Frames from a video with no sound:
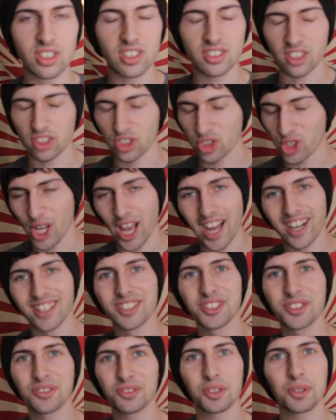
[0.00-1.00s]
It's a
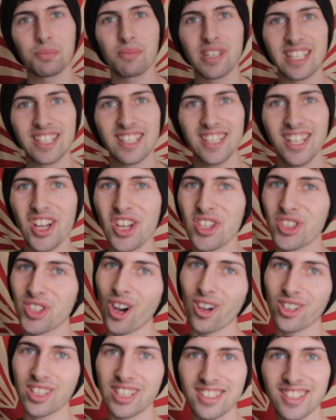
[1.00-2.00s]
challenge for me,
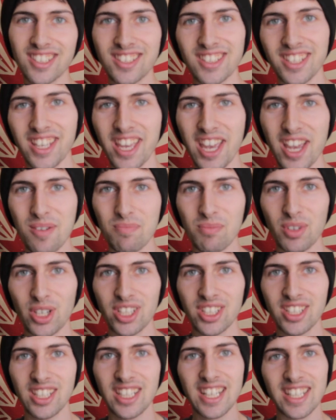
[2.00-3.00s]
talking to the
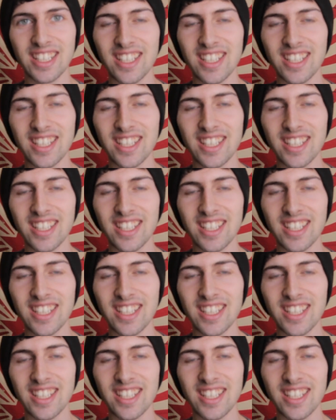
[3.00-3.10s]
camera,